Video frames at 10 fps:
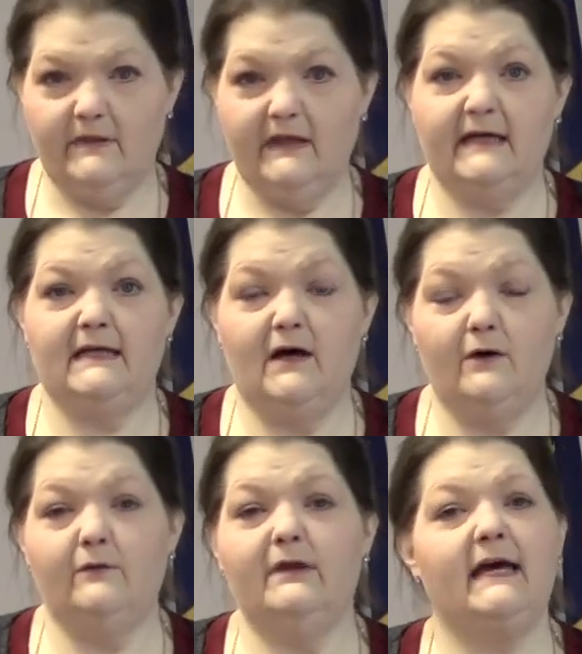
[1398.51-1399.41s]
They
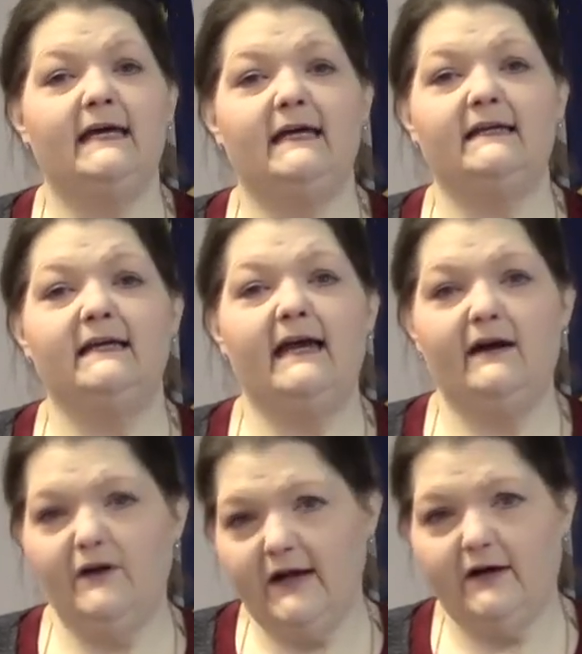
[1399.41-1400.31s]
know they can
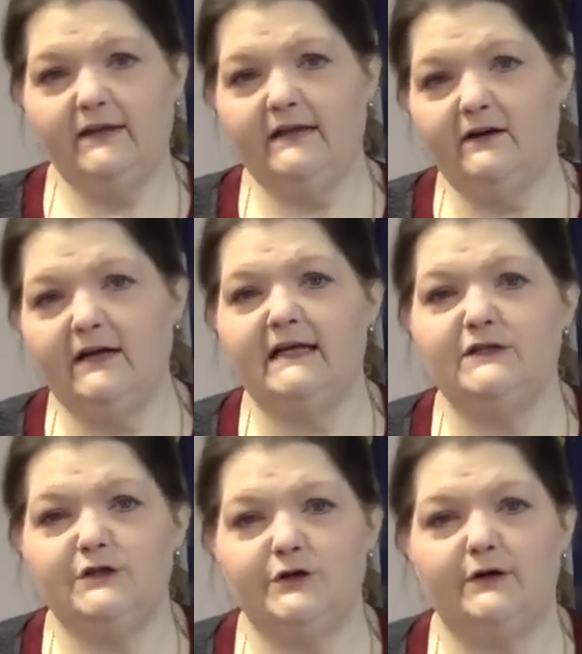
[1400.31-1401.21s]
carry on their
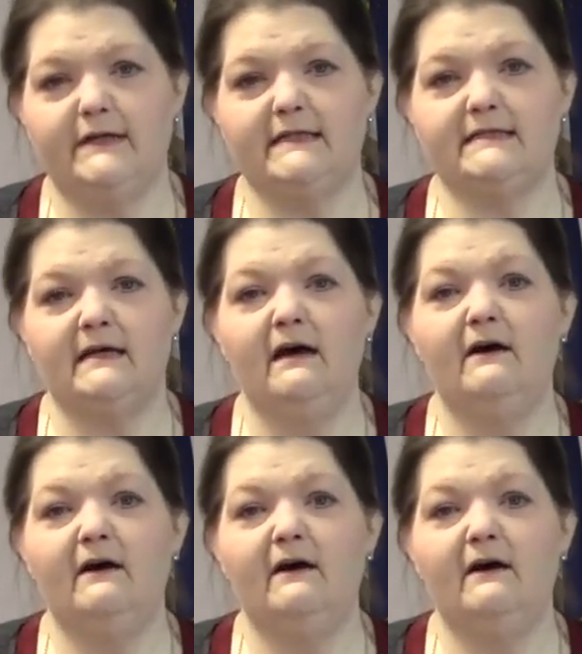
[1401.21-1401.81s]
insurance